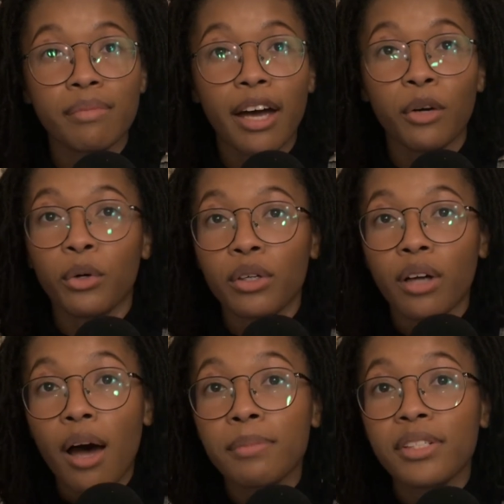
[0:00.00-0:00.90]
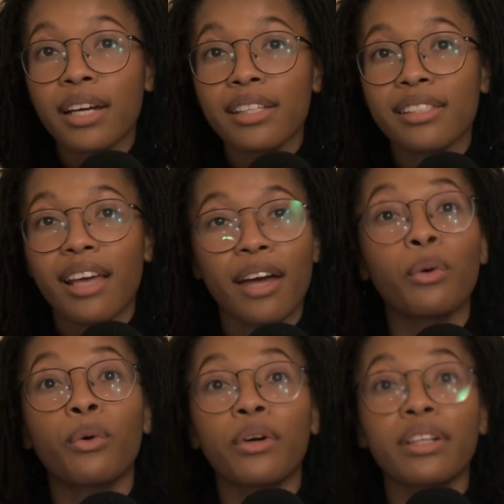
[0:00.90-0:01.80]
I hoard objects. I
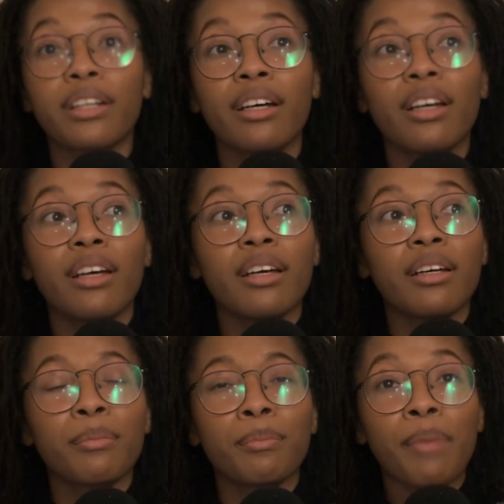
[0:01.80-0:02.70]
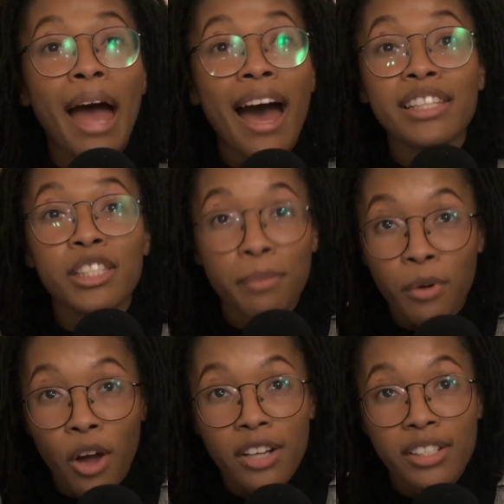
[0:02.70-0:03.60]
hoard past
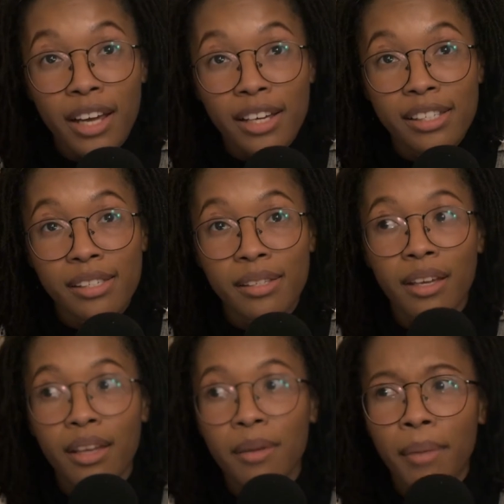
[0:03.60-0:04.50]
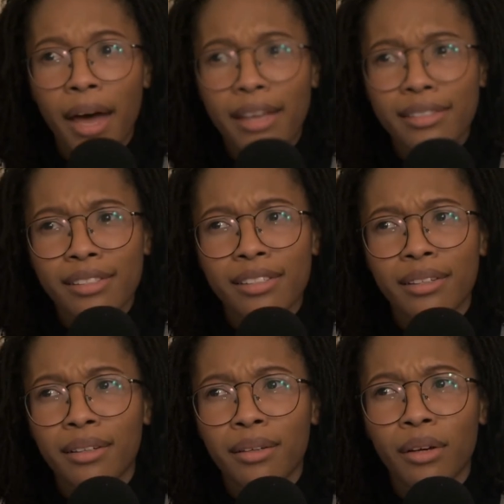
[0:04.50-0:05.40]
projects, past
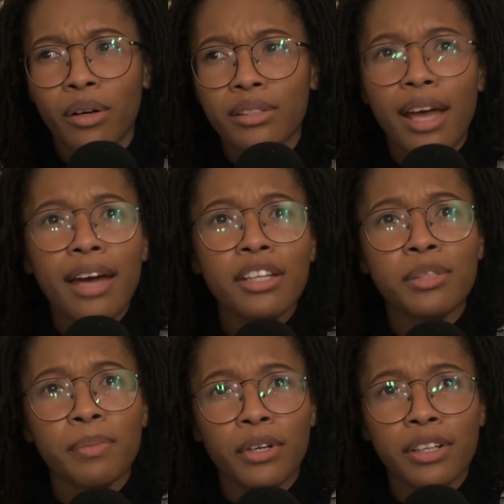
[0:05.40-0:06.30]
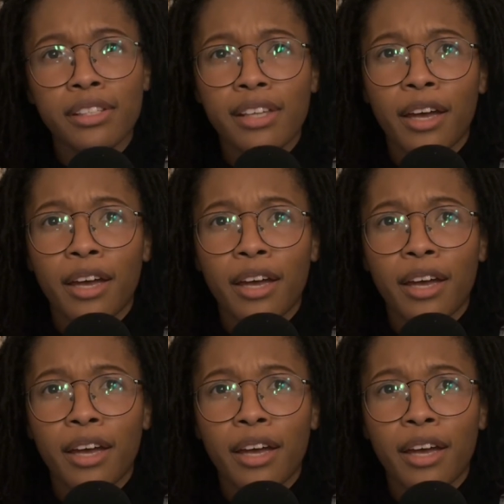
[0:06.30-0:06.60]
textbooks.